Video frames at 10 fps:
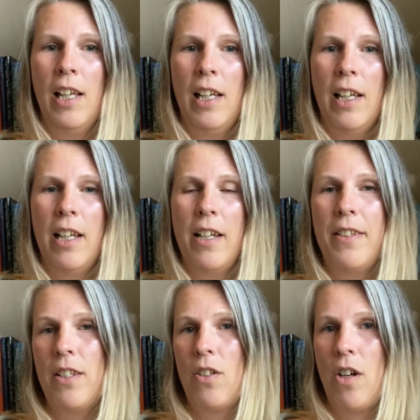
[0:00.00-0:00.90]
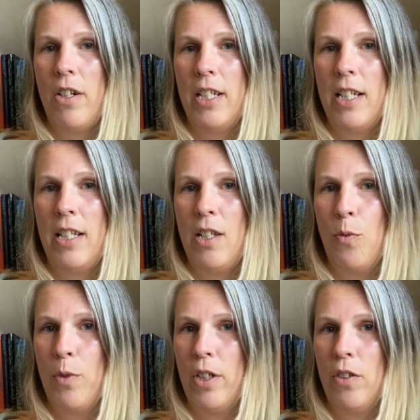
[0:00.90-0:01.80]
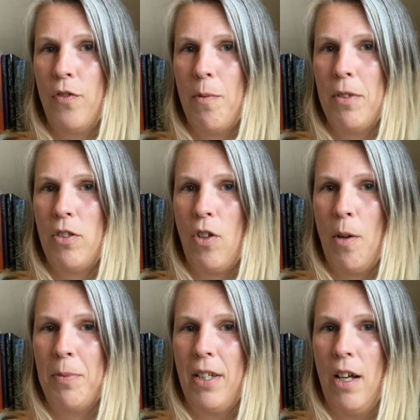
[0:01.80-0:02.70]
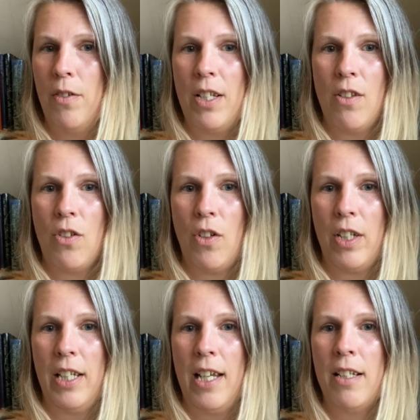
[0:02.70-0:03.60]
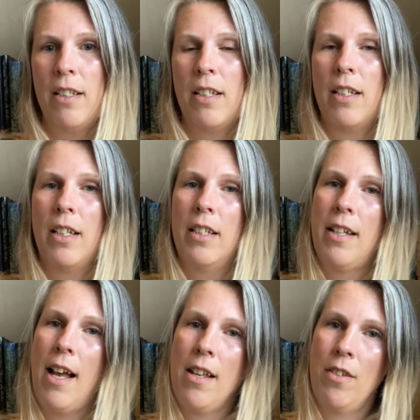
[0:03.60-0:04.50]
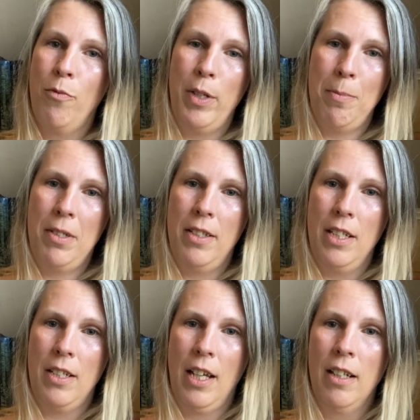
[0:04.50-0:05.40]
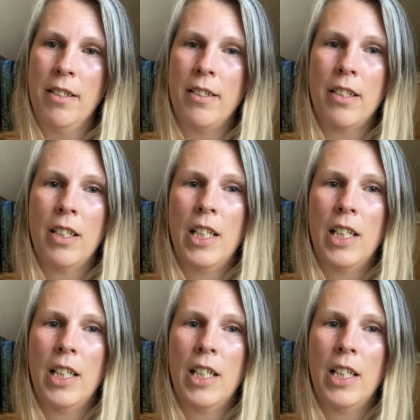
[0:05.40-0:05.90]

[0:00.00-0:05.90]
This cardigan is worked from the top down in stockinette, and it has ribbed details.